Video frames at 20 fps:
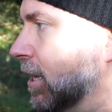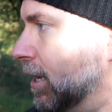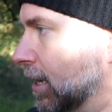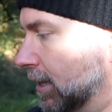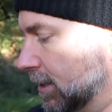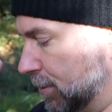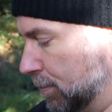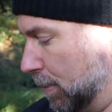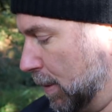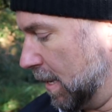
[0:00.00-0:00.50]

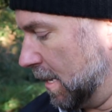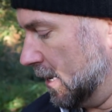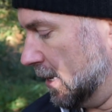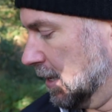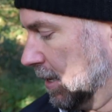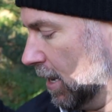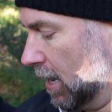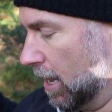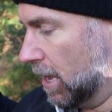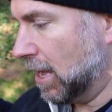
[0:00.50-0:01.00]

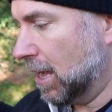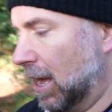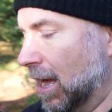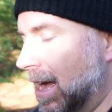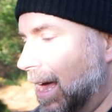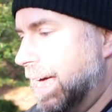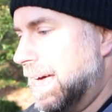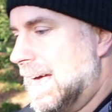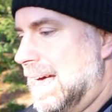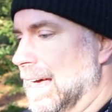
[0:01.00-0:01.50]
explain
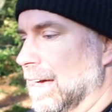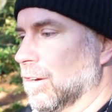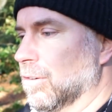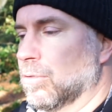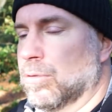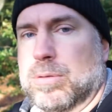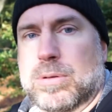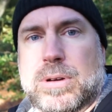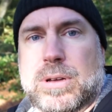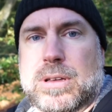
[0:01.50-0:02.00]

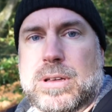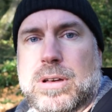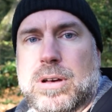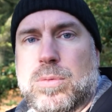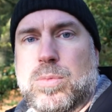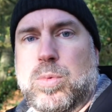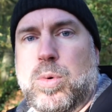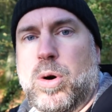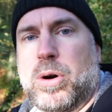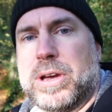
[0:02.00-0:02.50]
how
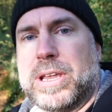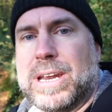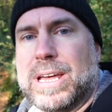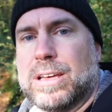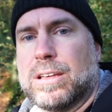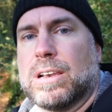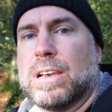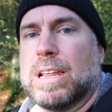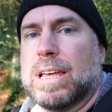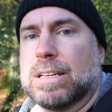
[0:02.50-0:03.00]
a wide
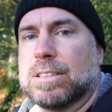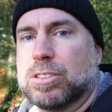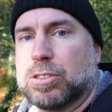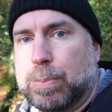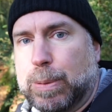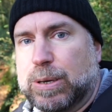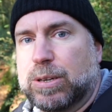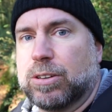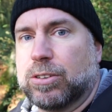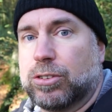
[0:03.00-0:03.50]
angle lens,
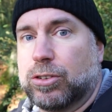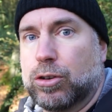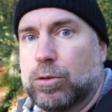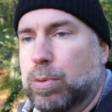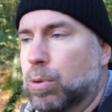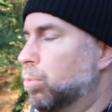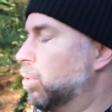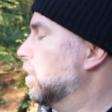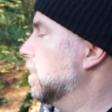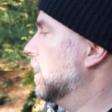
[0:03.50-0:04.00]
especially a
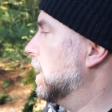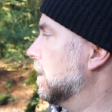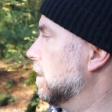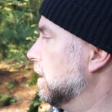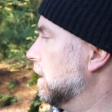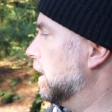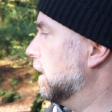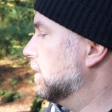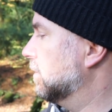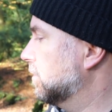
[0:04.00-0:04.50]
super wide
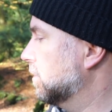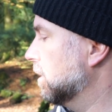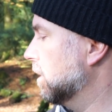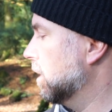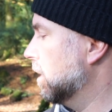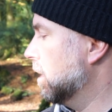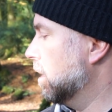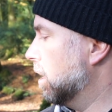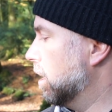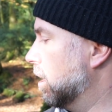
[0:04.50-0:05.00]
angle lens,
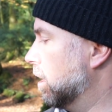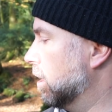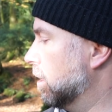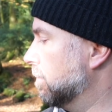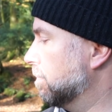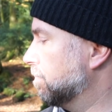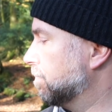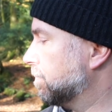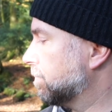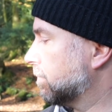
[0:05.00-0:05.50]

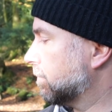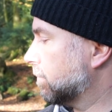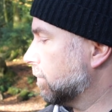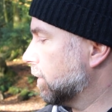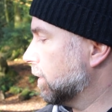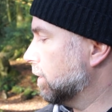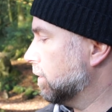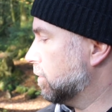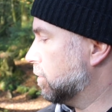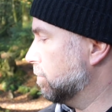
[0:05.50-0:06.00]

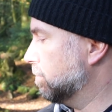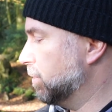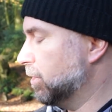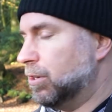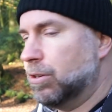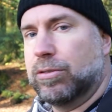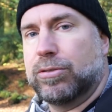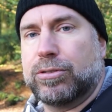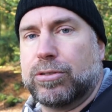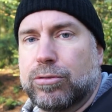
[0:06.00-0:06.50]
can be
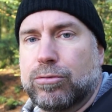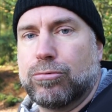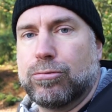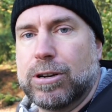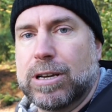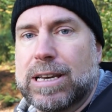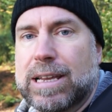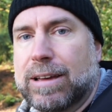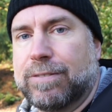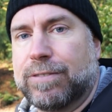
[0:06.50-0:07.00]
used to
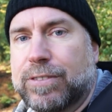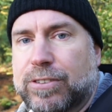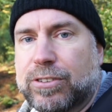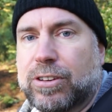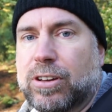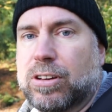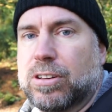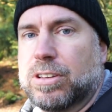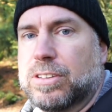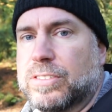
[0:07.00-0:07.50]
really
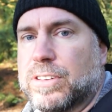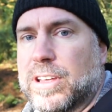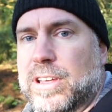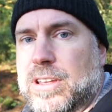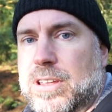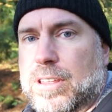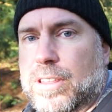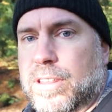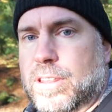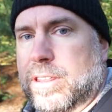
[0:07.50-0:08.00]
emphasize
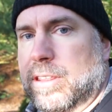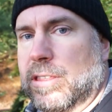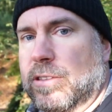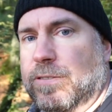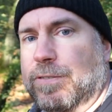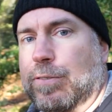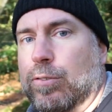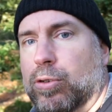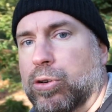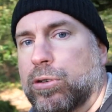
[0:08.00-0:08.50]
the
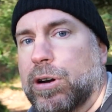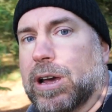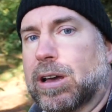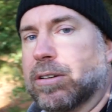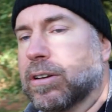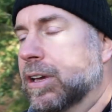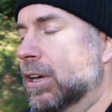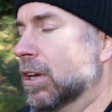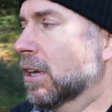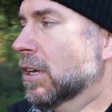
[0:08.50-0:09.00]
foreground.